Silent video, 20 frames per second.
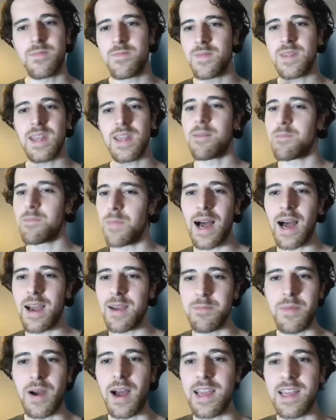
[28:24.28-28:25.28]
yeah,
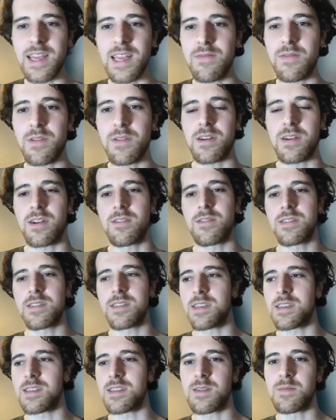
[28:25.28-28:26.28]
by even the current
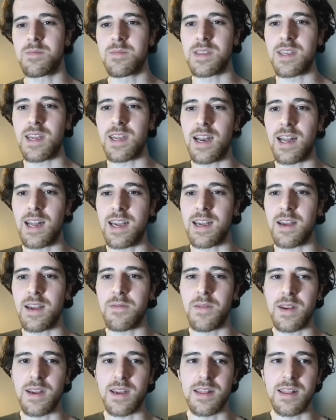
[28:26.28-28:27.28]
systems. And, like, I
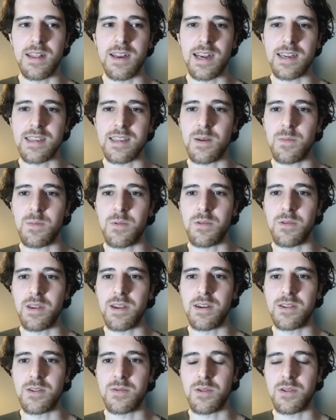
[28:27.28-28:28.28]
think in the next couple of
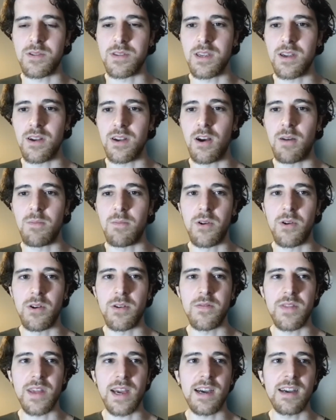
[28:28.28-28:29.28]
years we'll see a lot more
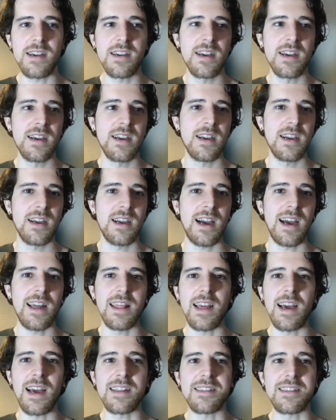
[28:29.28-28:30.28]
of that.
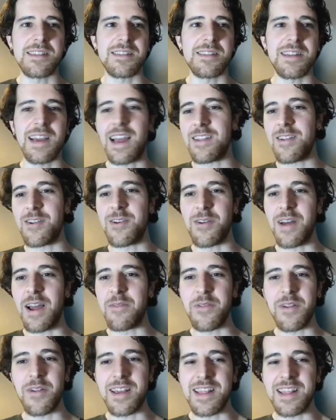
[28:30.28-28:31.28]
And that's, I don't know, I
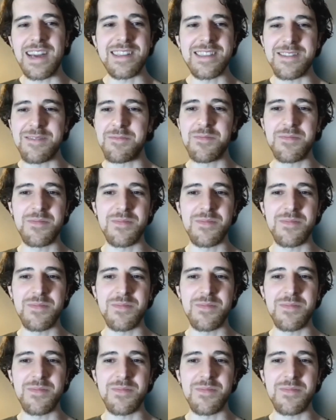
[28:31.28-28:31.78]
feel like that's,